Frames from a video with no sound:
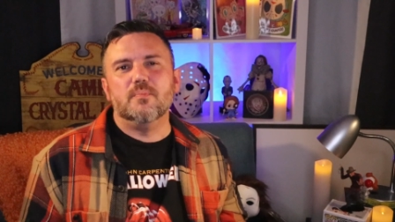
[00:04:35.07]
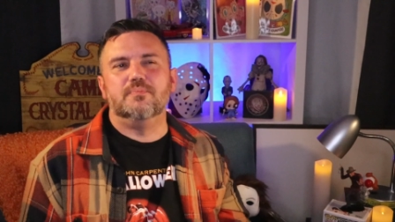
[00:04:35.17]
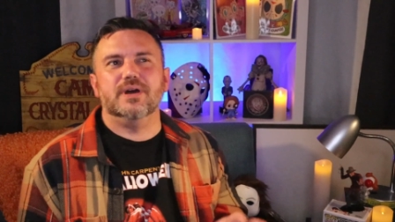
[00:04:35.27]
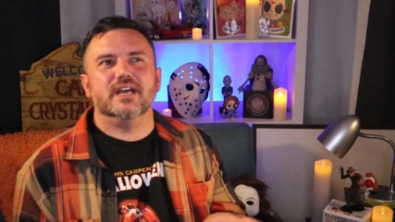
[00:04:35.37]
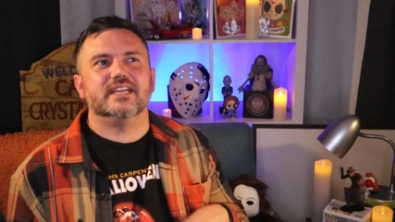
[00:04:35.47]

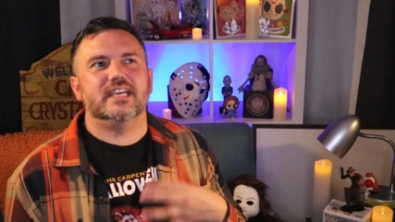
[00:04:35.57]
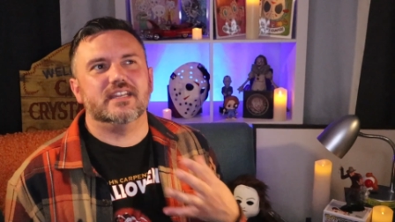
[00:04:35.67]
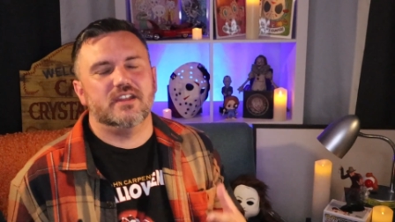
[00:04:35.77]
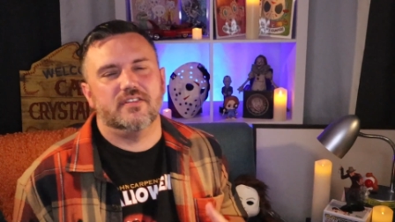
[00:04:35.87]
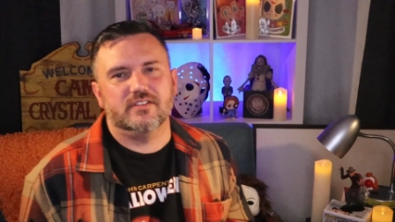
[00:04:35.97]
But
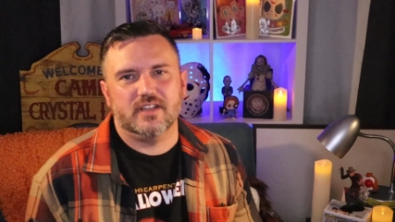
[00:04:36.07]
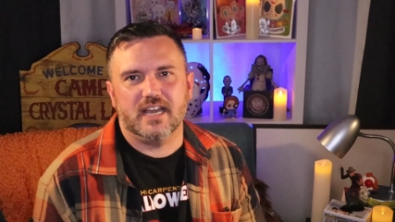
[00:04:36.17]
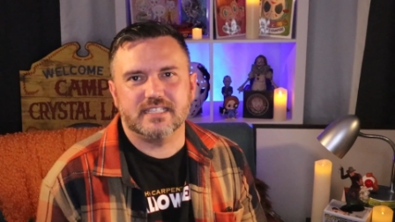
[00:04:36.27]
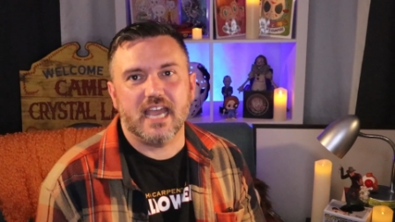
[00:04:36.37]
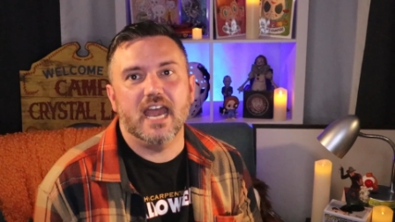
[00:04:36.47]
again,
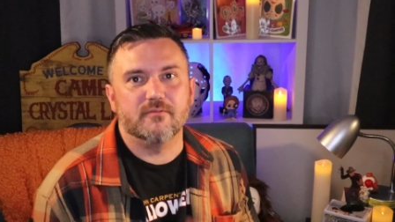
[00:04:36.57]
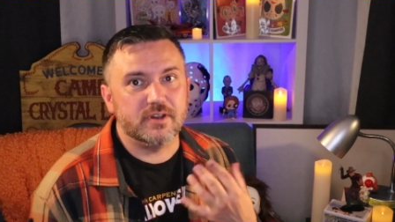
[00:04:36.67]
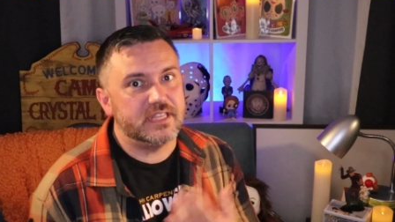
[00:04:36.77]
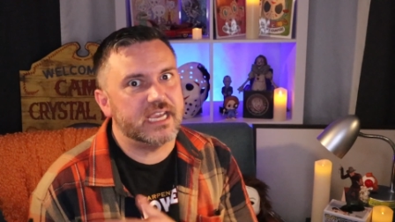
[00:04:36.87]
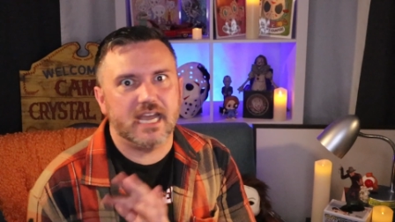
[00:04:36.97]
nonetheless,
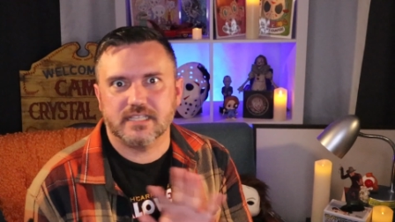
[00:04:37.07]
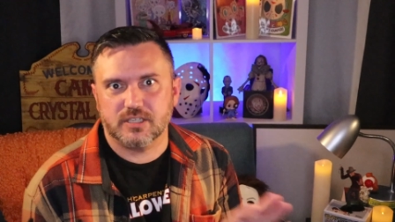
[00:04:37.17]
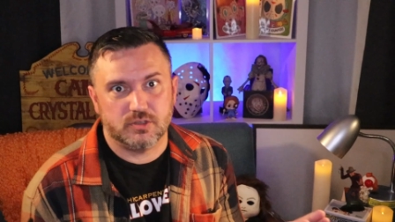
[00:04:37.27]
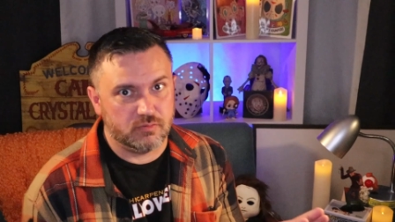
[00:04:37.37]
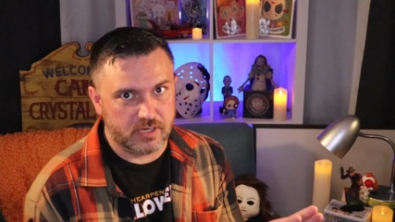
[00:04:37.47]
everything has
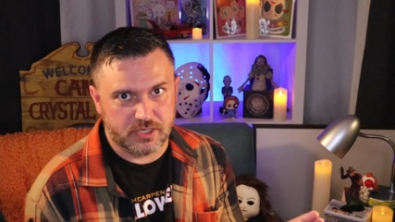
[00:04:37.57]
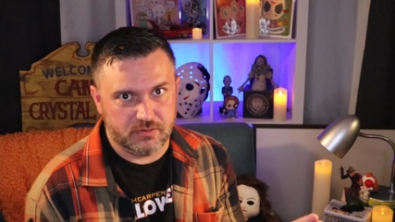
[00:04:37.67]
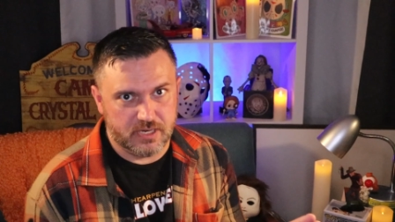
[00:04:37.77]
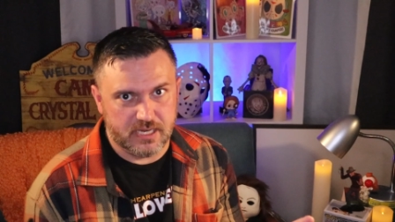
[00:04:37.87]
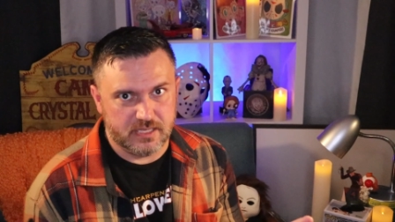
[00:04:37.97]
a story
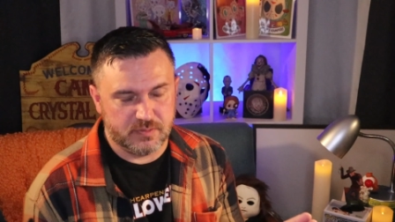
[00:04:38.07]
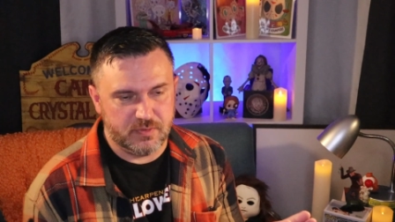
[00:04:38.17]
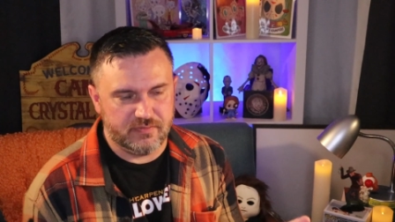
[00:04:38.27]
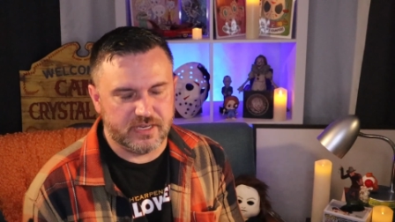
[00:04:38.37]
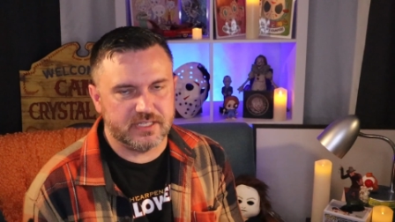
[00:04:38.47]
to it in this
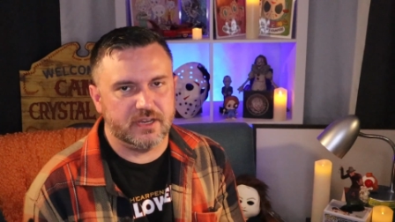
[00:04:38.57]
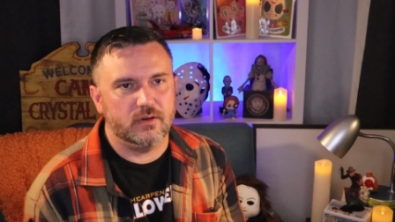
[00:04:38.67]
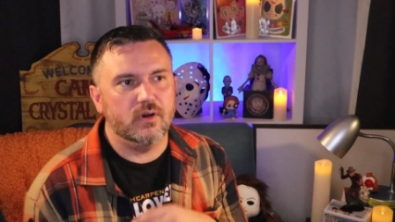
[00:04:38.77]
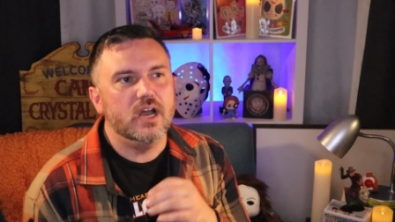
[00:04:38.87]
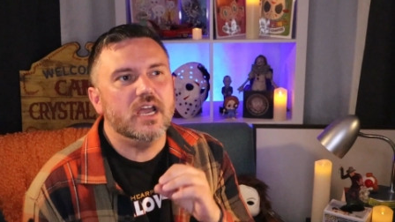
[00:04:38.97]
movie.
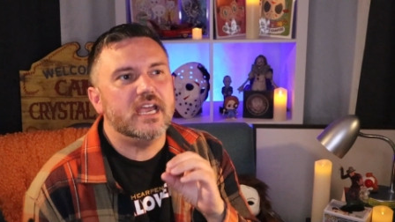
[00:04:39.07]
So